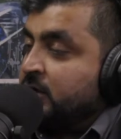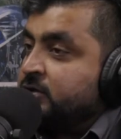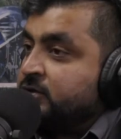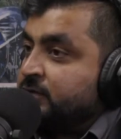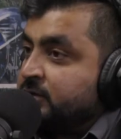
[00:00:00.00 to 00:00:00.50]

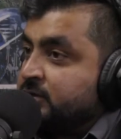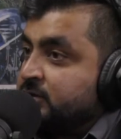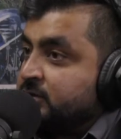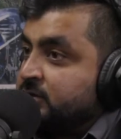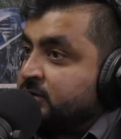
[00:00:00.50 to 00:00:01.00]
So for
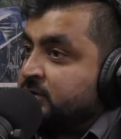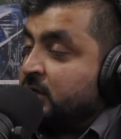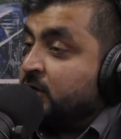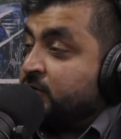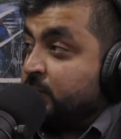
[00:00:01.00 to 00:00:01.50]
instance,
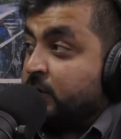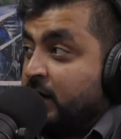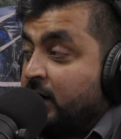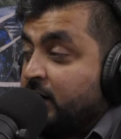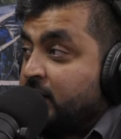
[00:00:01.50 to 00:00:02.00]
what
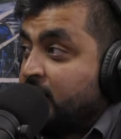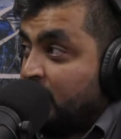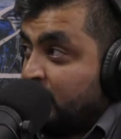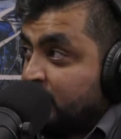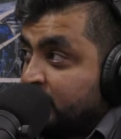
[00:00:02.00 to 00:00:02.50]
our
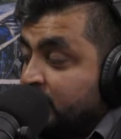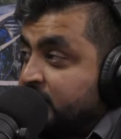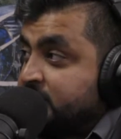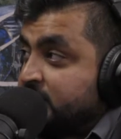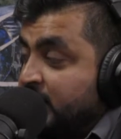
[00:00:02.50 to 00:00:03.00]
card
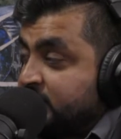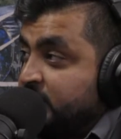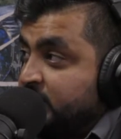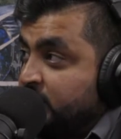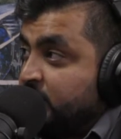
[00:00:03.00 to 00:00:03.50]
is
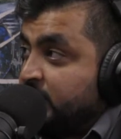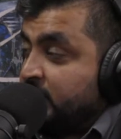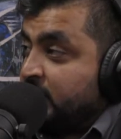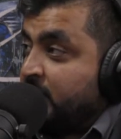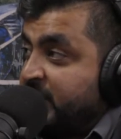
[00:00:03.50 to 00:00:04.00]
actually
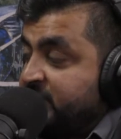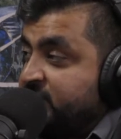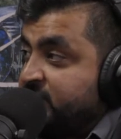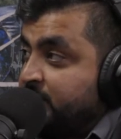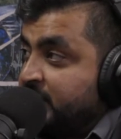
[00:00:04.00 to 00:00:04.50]
doing, a battery
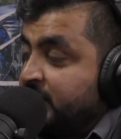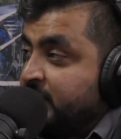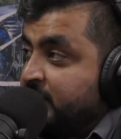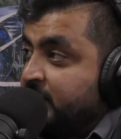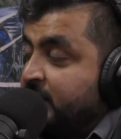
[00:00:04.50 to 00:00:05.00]

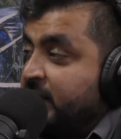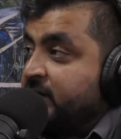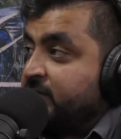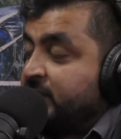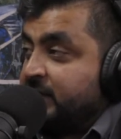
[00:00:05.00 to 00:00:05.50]
simulator,
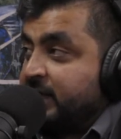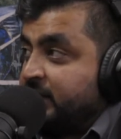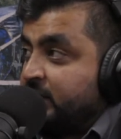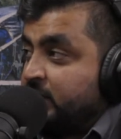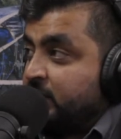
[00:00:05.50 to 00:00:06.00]
it will let
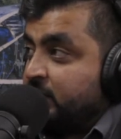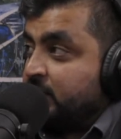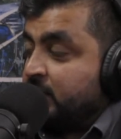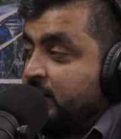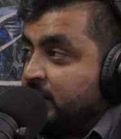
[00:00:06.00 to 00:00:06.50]

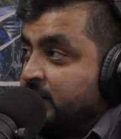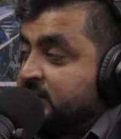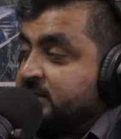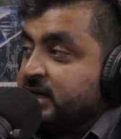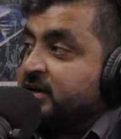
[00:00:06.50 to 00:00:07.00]
you
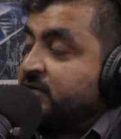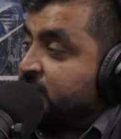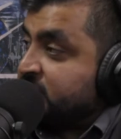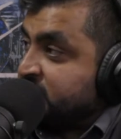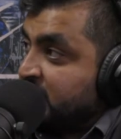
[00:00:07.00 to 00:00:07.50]
set
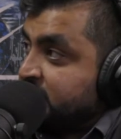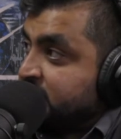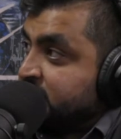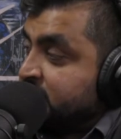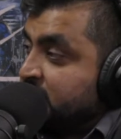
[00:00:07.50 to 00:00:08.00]
different
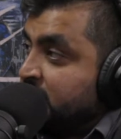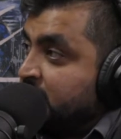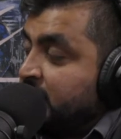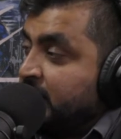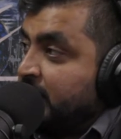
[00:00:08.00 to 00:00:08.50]
channels,
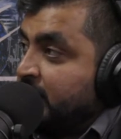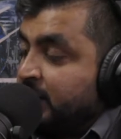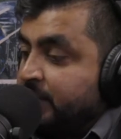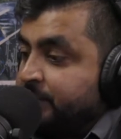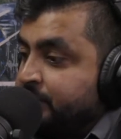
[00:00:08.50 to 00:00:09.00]

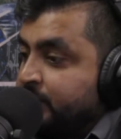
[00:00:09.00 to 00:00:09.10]
different